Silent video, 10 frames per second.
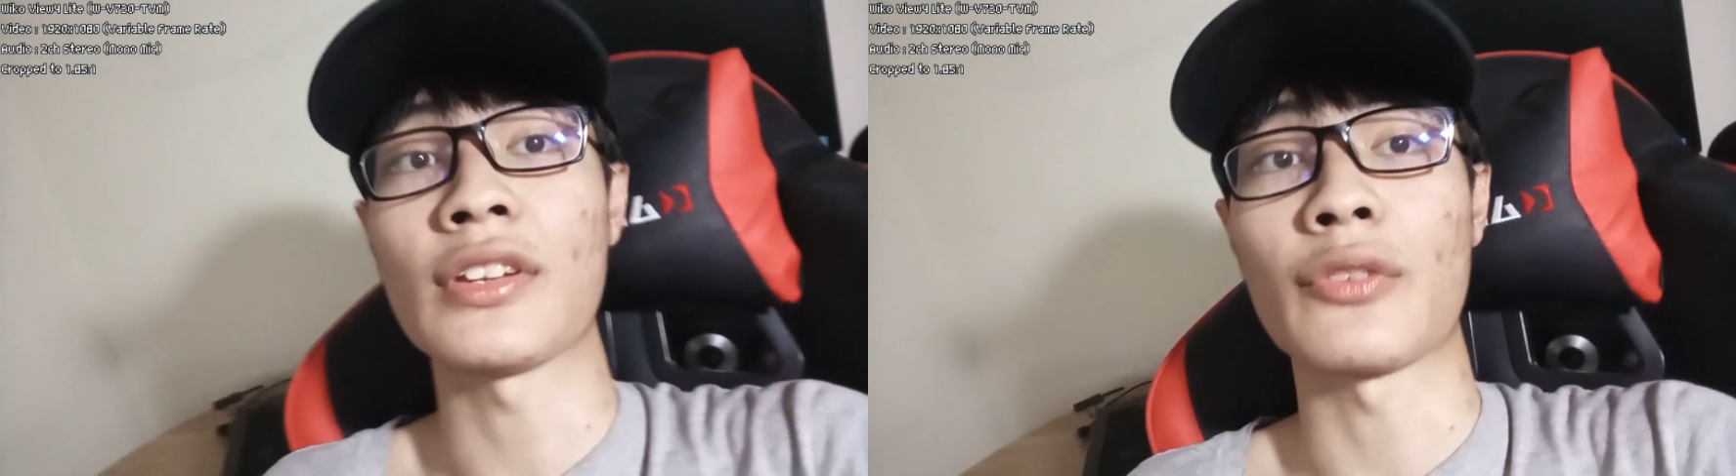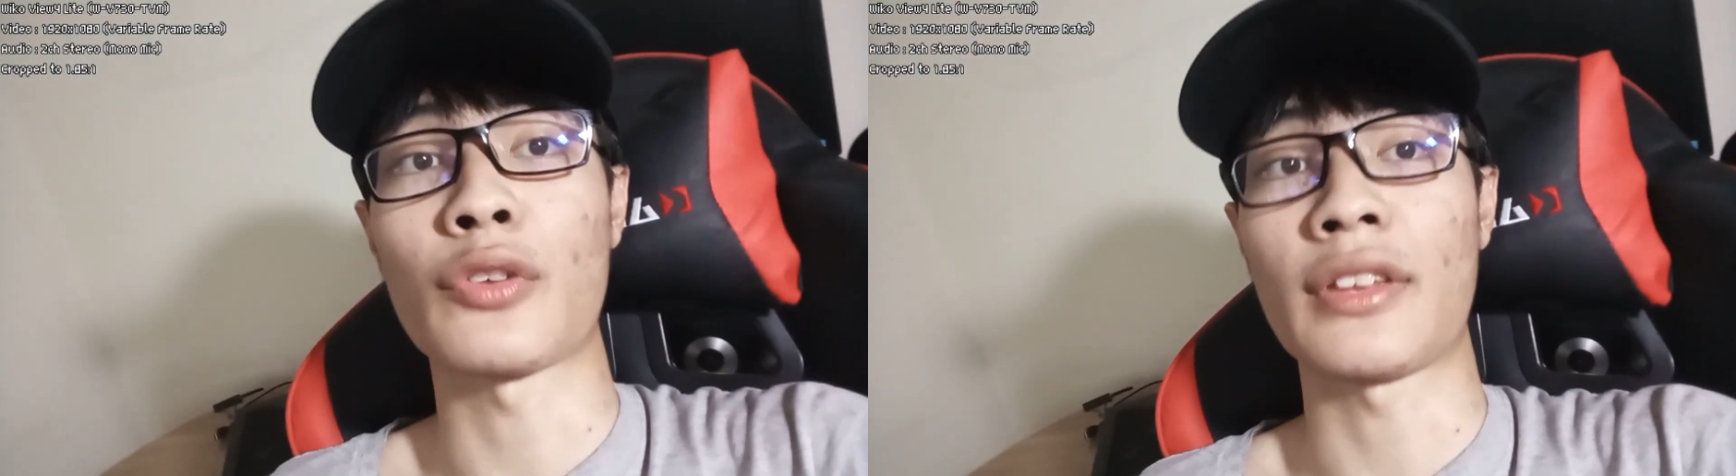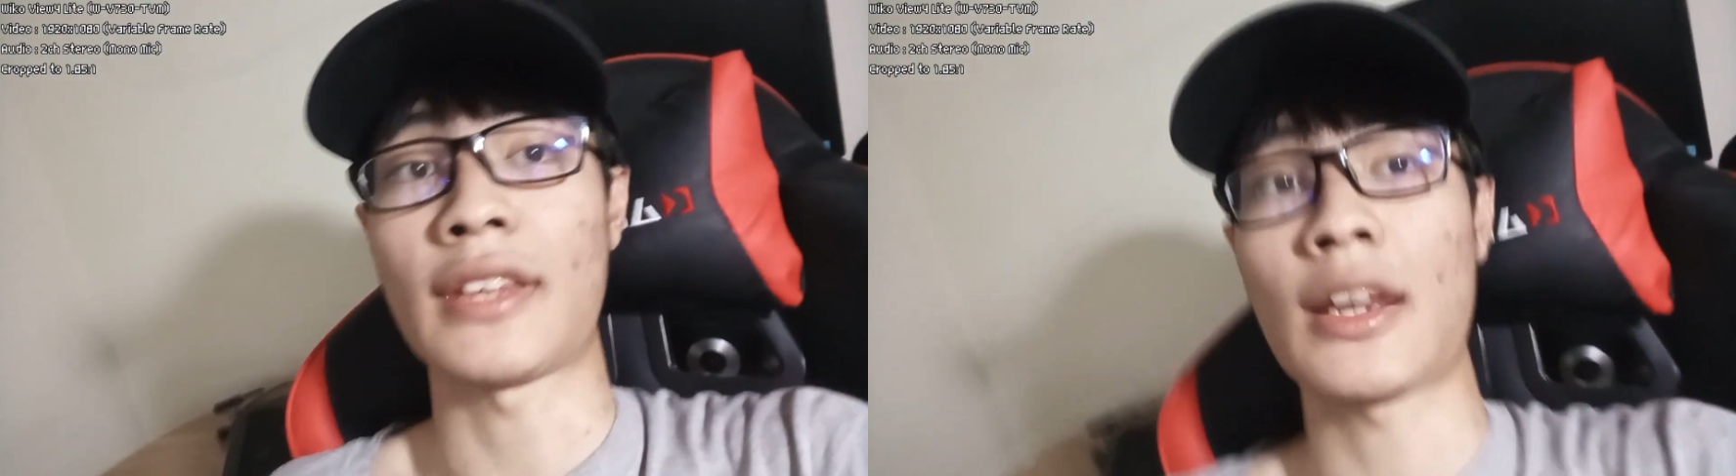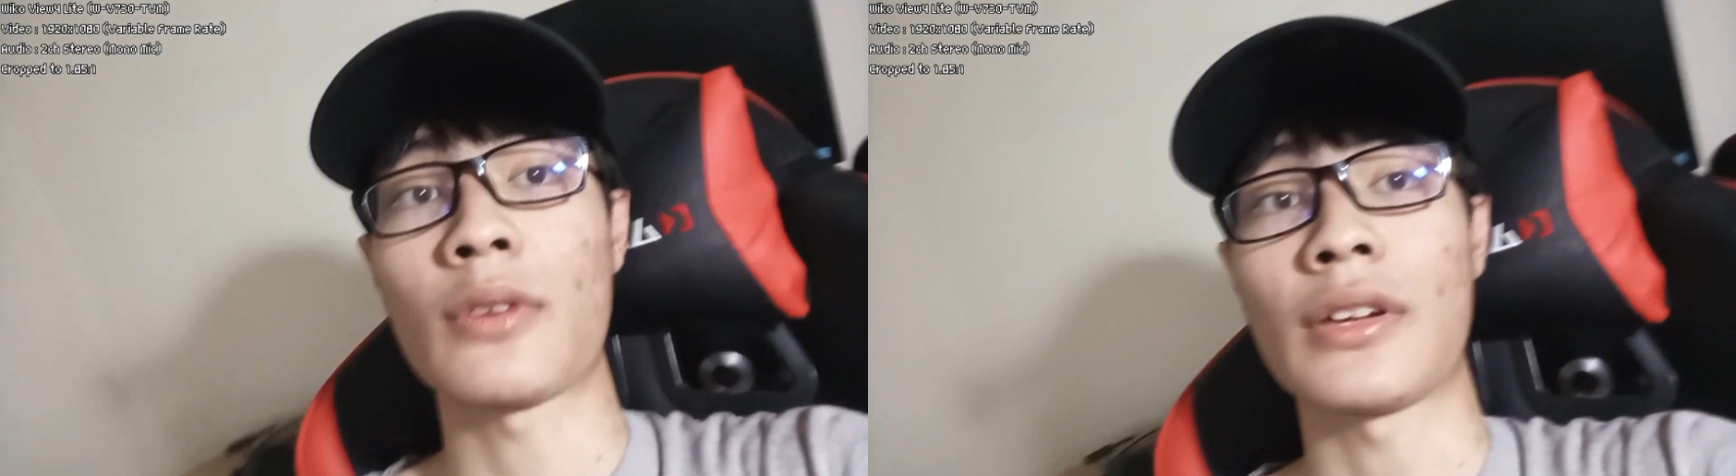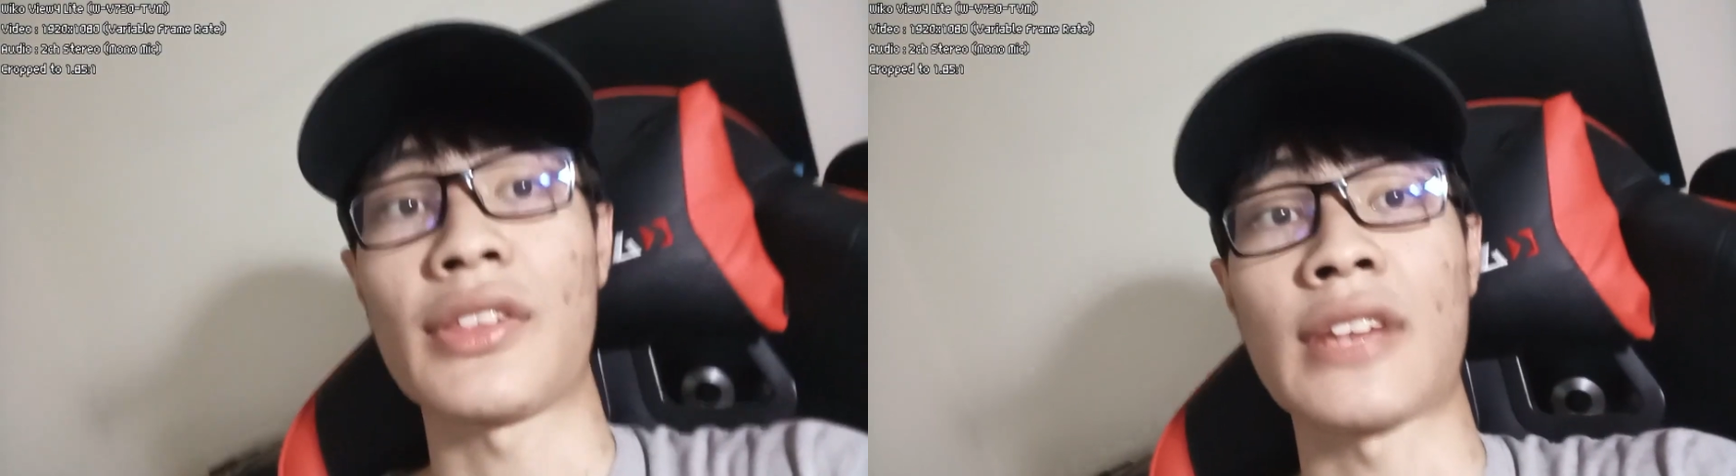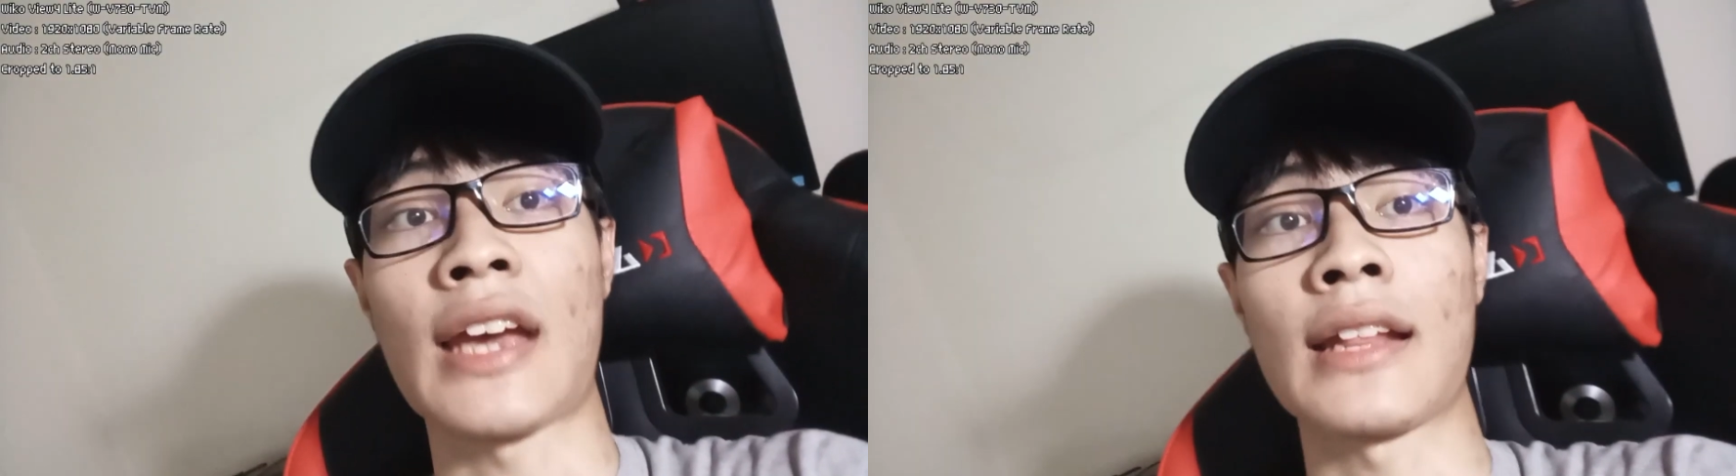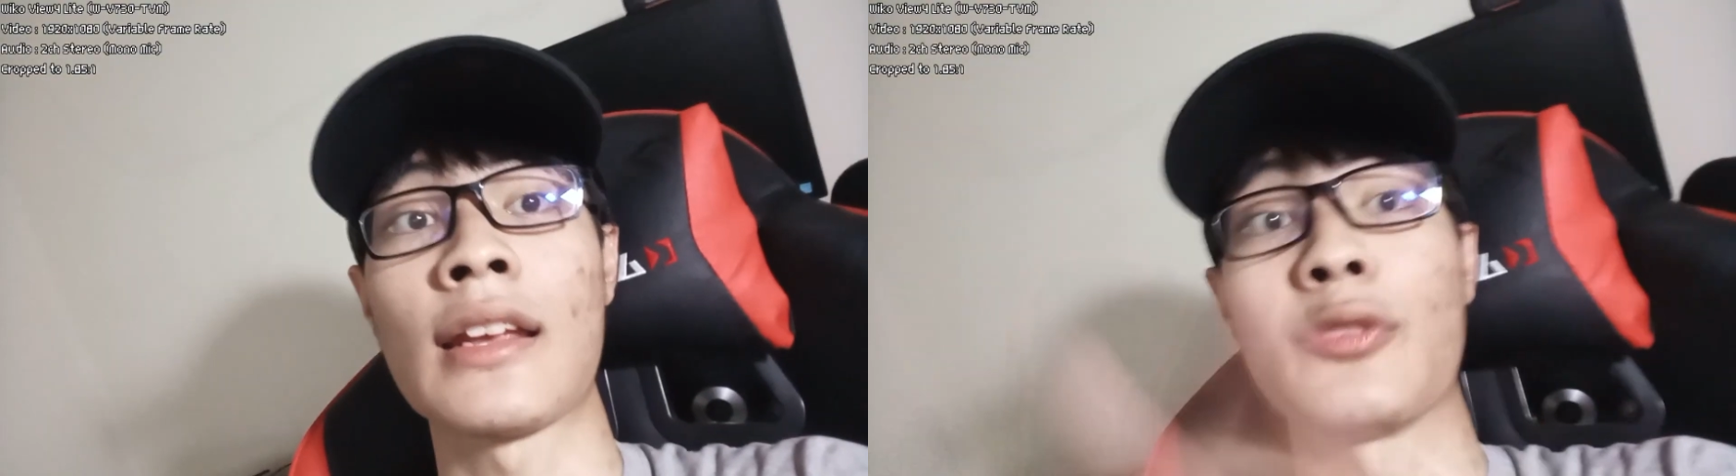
the front camera is that